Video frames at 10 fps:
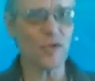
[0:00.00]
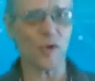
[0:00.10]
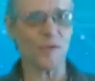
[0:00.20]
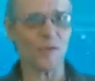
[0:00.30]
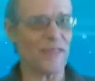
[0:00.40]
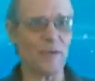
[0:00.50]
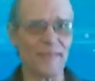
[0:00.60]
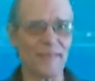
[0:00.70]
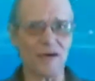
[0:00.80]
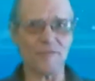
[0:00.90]
your own thing
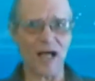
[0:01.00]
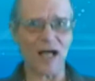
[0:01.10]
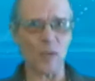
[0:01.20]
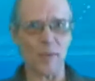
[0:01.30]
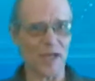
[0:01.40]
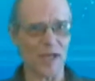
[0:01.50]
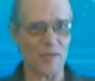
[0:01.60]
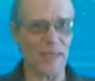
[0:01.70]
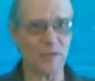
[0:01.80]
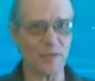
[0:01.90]
without following what
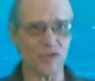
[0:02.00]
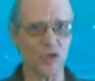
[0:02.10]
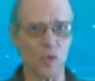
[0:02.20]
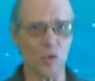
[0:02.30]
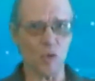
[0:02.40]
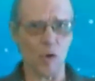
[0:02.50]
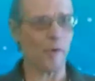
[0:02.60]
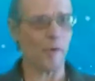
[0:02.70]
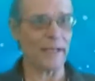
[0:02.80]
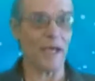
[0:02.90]
other people do or
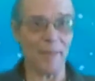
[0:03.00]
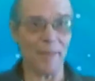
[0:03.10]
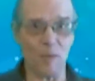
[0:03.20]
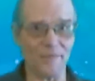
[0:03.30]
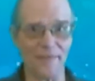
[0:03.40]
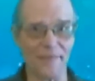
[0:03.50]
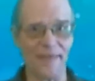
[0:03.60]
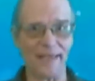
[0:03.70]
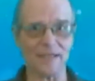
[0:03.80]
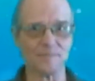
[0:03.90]
worrying about what they
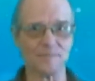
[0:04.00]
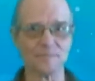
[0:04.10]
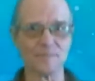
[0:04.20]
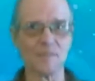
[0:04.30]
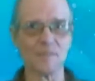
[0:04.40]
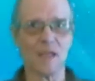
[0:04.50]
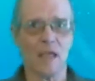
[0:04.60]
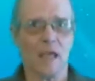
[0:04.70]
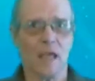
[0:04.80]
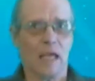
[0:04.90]
think.
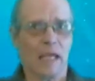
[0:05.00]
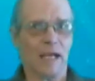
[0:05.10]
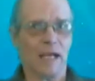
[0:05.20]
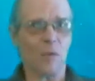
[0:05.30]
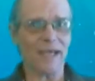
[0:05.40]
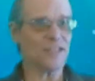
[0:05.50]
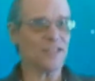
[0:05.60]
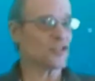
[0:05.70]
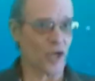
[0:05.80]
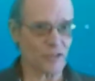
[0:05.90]
Now, why
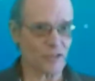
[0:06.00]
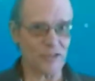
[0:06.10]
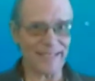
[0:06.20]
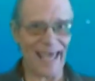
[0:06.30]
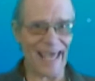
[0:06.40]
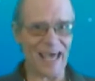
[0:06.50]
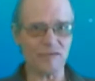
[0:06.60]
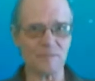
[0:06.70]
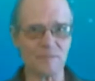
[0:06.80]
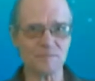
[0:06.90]
is this courage good to
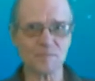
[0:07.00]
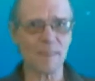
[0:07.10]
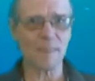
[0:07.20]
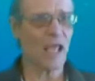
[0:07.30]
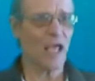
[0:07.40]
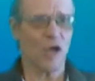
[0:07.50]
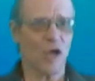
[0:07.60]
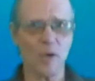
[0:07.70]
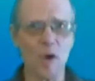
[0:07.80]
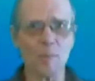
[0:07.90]
have?
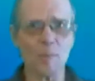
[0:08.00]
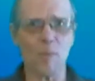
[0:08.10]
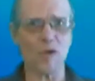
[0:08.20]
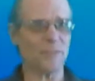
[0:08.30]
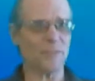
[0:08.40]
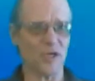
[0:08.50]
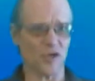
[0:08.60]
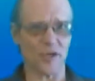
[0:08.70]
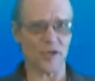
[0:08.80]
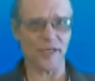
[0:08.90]
We weren't born to be
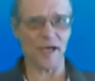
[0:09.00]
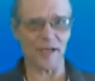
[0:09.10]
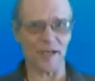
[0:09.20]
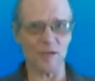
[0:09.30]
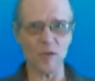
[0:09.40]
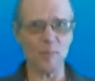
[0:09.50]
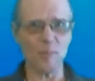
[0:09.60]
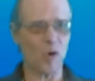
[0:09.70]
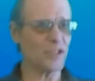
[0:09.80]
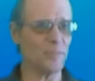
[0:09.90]
a cookie cutter. We
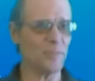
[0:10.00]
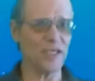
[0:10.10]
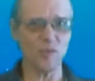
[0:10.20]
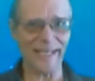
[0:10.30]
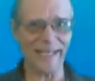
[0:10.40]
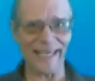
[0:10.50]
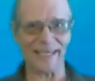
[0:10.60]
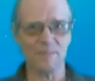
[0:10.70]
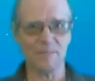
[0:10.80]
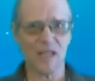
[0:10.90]
were born to be
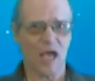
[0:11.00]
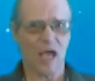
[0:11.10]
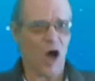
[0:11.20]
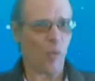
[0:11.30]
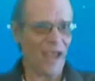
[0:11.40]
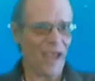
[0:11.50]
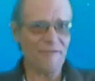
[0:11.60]
unique. Why